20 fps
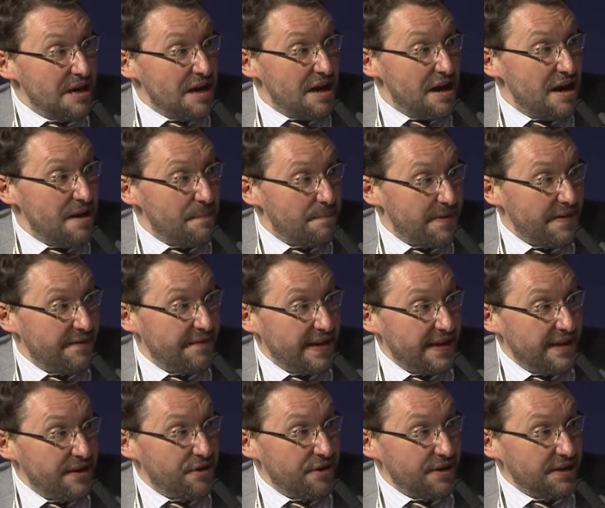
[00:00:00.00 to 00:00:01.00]
And
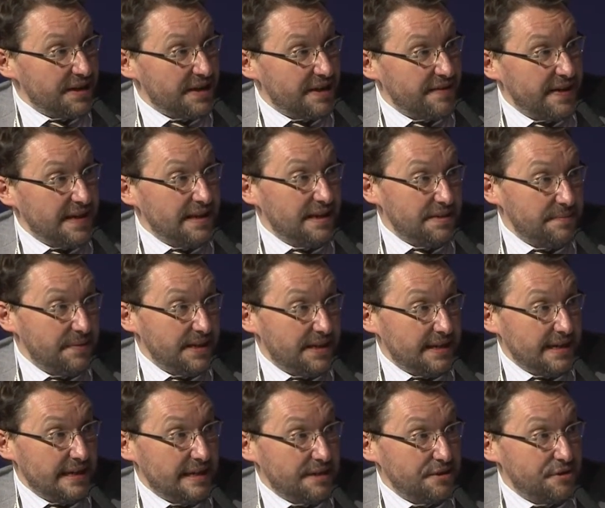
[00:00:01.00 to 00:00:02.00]
even at the same
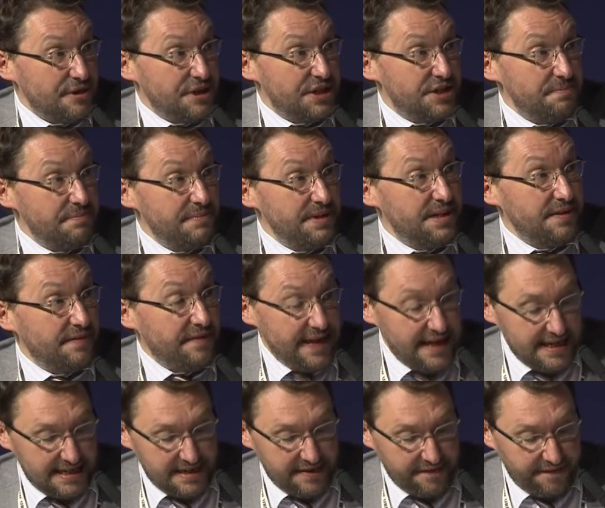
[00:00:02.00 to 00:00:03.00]
pavilion
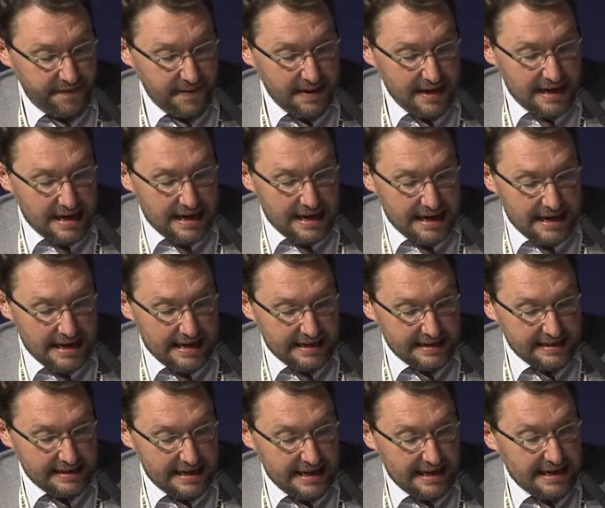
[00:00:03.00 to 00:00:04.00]
a couple of years ago,
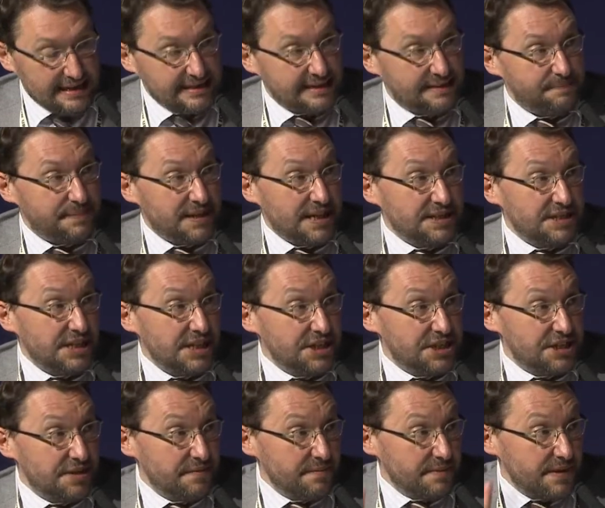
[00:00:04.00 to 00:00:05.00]
Dmitry Medvedev,
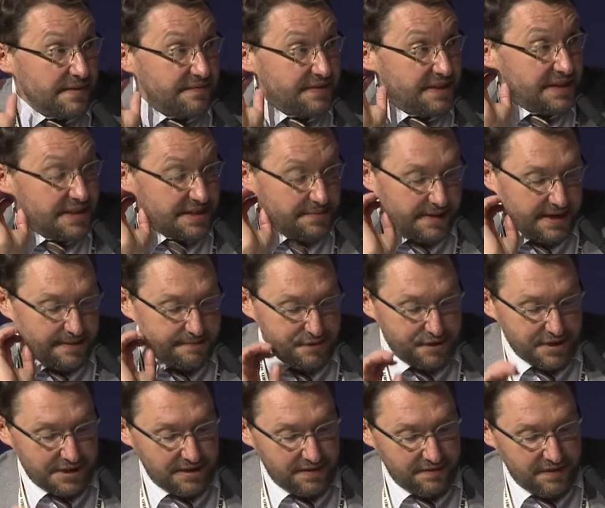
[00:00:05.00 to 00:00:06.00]
the Prime Minister, has been
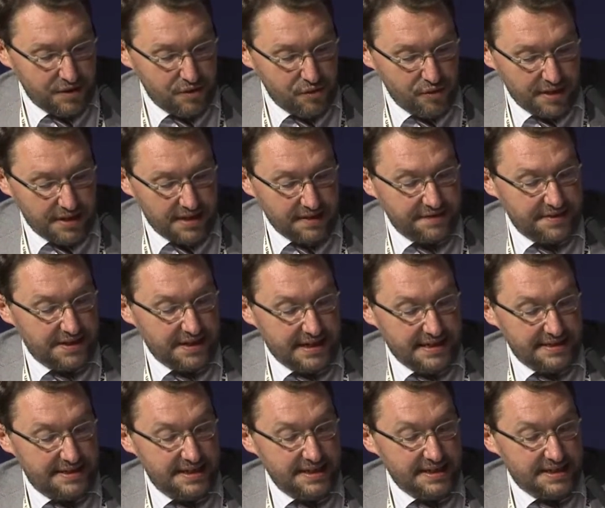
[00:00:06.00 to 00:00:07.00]
speaking about that in the
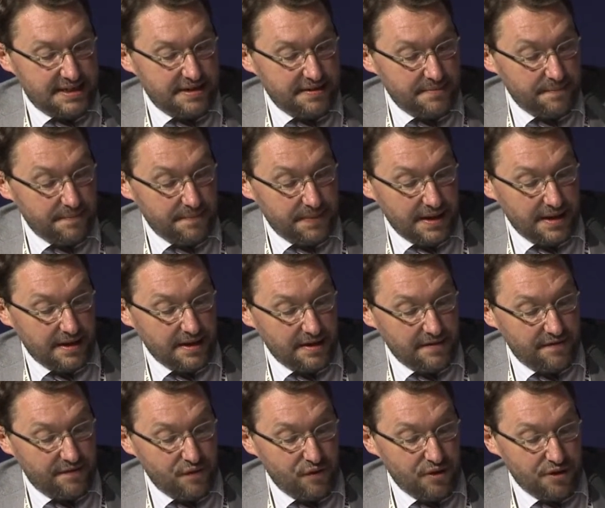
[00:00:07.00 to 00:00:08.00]
September of the
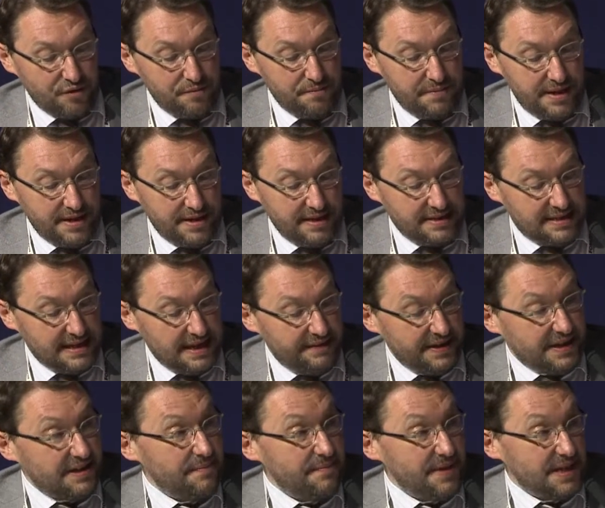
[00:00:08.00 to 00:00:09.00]
last year at the
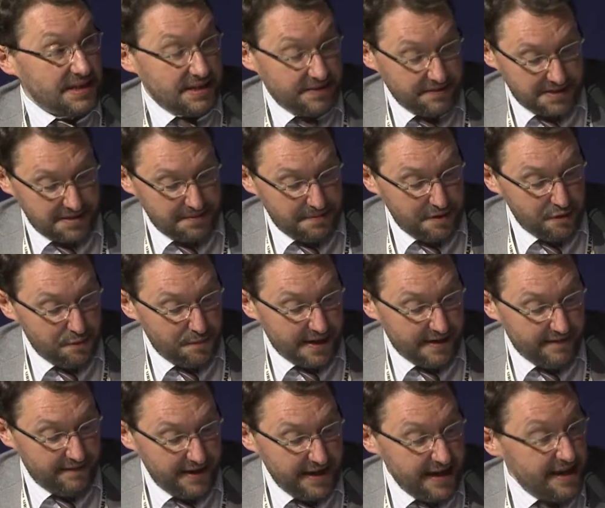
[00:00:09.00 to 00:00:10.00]
All-Russian
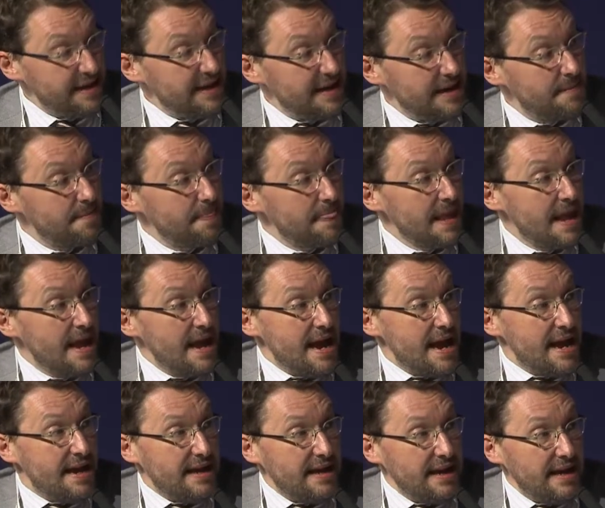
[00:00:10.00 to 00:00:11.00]
Forum of the
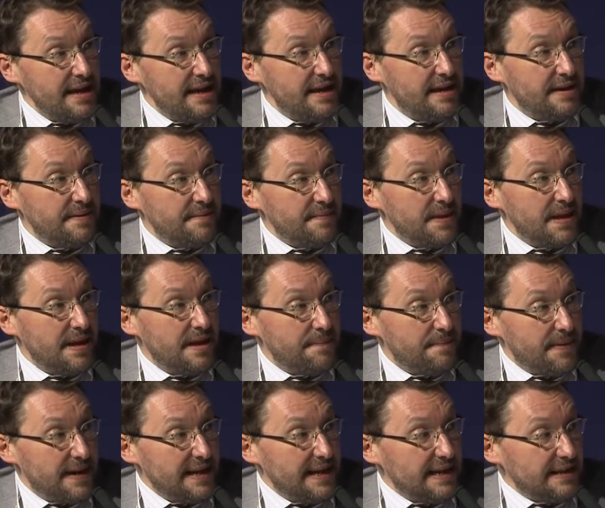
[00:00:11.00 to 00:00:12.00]
Local
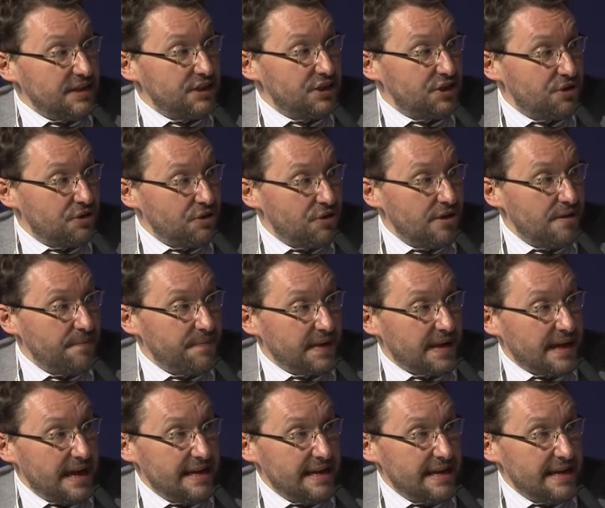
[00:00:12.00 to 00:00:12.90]
Self-Government.